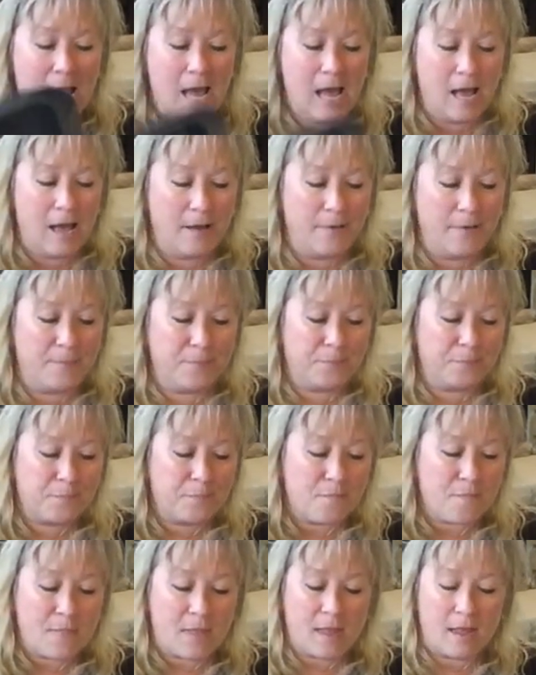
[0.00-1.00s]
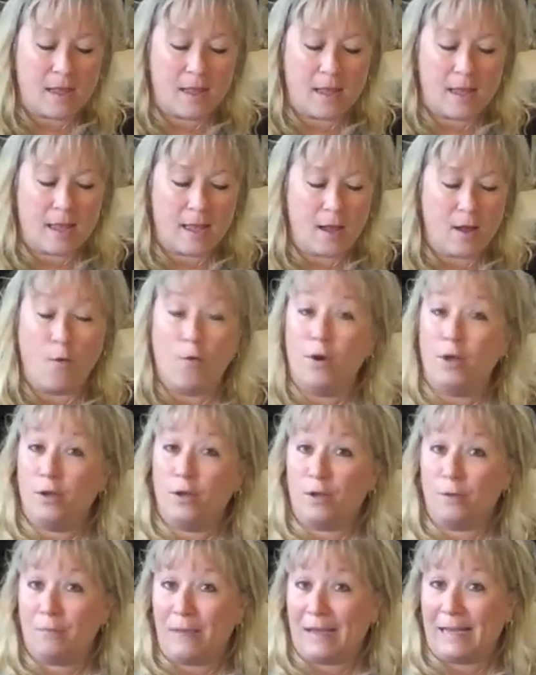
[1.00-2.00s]
Um, or you
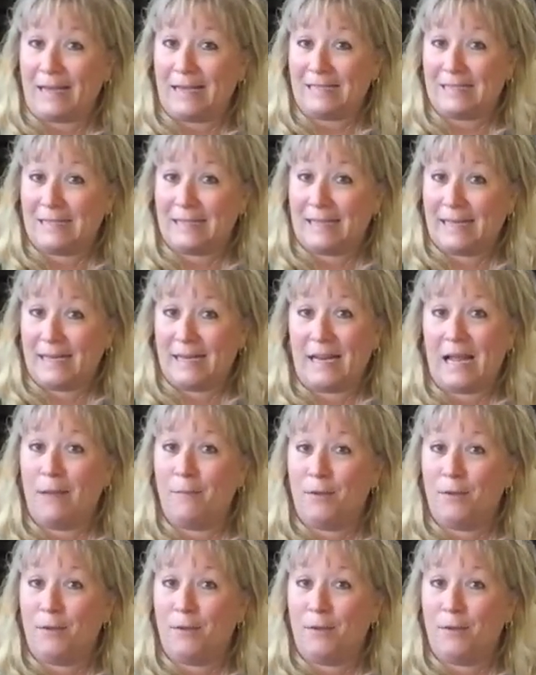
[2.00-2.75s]
can bake it as a lid.